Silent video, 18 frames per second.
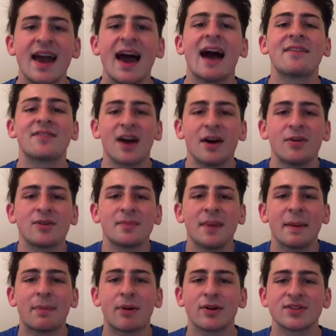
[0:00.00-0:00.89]
I've got one of
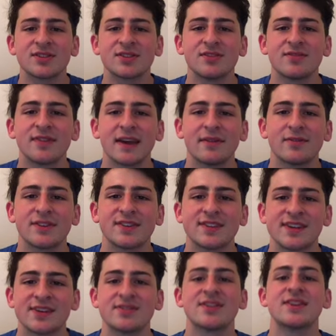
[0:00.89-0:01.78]
my personal
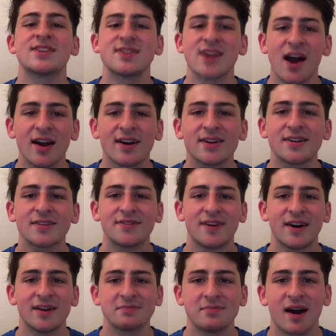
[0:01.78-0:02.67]
favorites here, the Docker
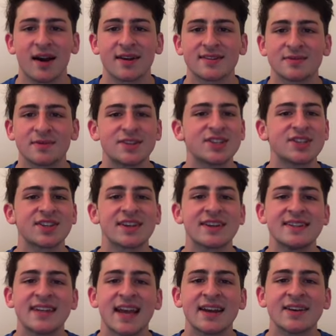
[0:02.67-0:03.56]
Funbox, which is a
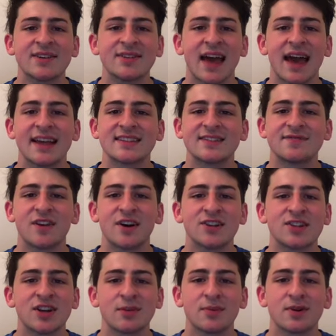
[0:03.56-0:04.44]
container that has
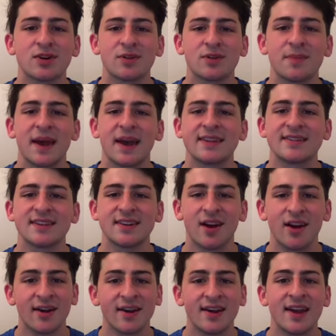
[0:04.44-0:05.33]
fun terminal commands and
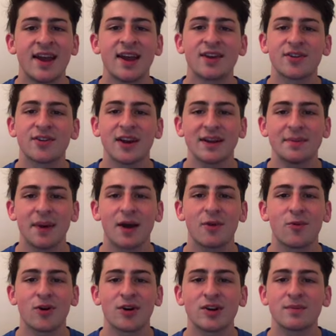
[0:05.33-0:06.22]
art created by
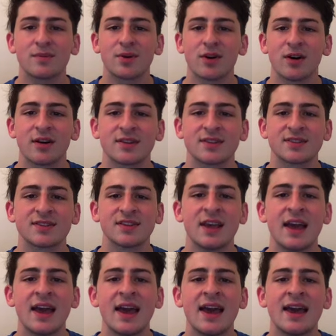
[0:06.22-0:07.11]
Werner Beroux.
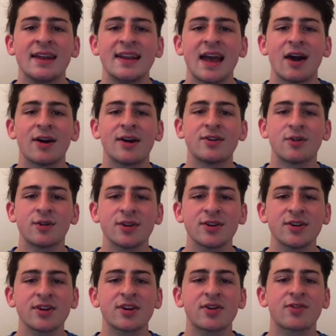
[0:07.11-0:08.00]
Now, in
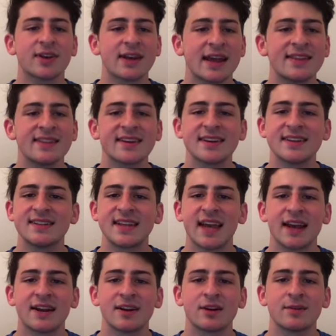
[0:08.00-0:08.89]
order to create the
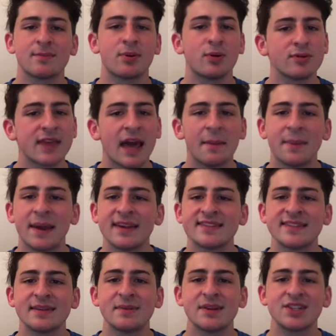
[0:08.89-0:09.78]
container, pull that
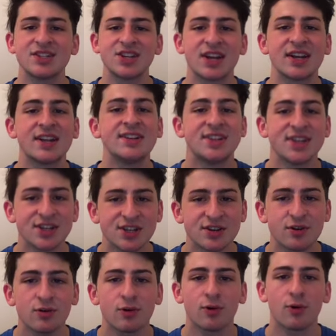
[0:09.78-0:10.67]
base image and
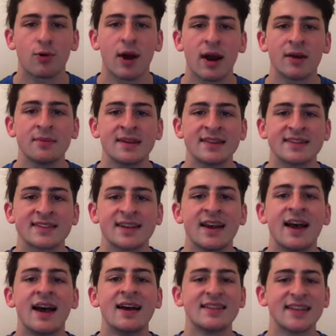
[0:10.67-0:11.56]
additional requirements,
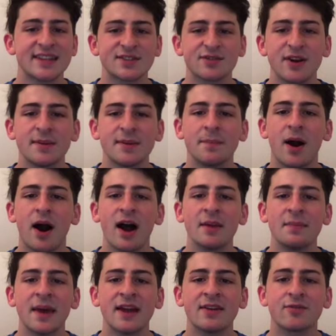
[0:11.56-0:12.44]
let's run
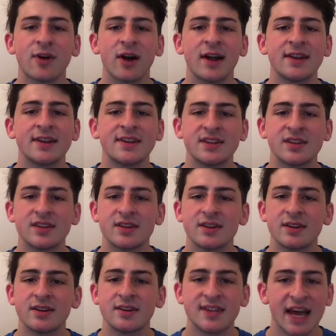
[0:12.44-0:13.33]
podman run
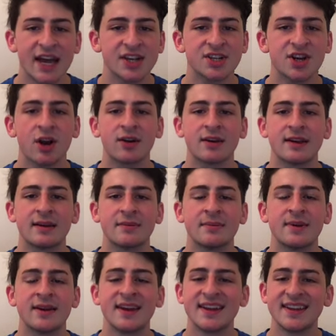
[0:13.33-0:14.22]

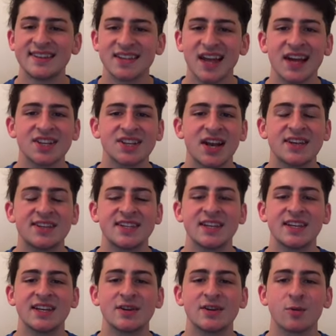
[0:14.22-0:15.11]

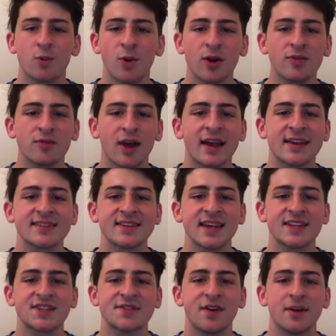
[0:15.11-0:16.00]
-rm-it wernight
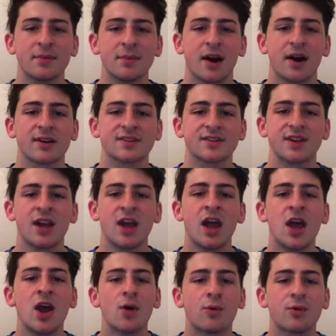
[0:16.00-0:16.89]
slash funbox
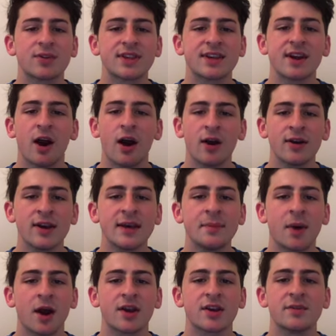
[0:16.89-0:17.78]
where the
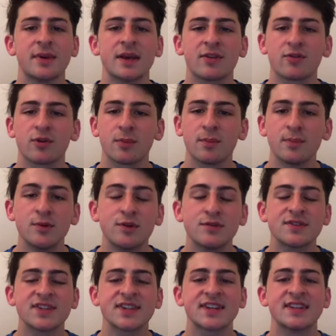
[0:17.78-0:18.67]
RM argument
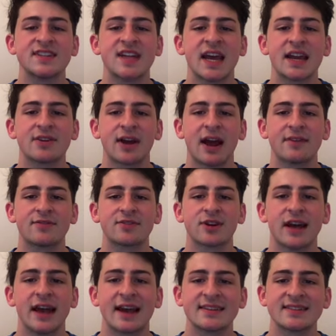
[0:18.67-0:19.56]
removes the container
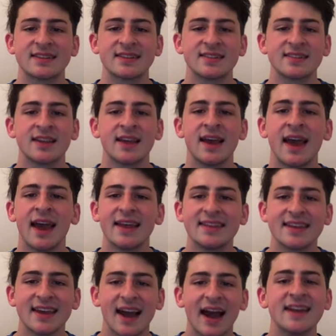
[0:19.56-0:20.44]
after it exits,
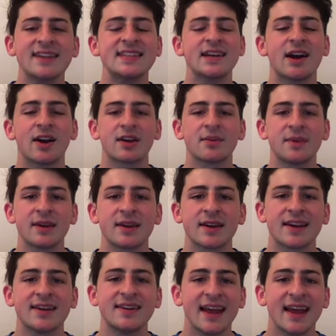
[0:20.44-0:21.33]
and the IT
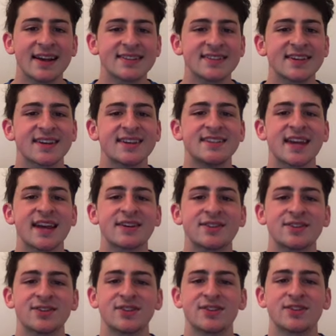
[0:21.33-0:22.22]
argument connects the
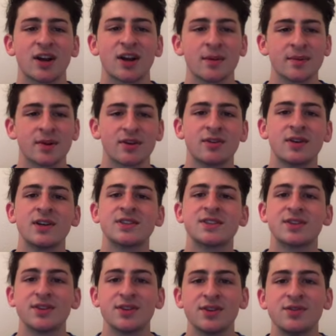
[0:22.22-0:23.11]
container to the terminal
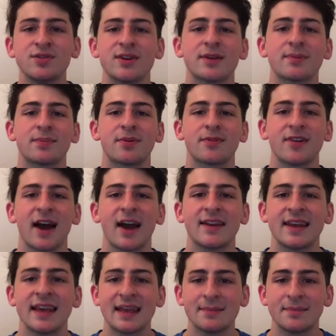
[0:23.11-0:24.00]
so that you can
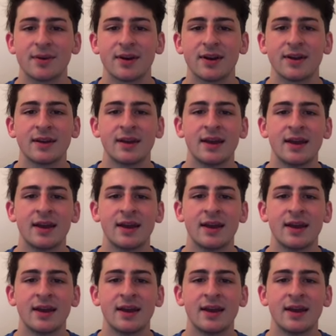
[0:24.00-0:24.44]
provide input.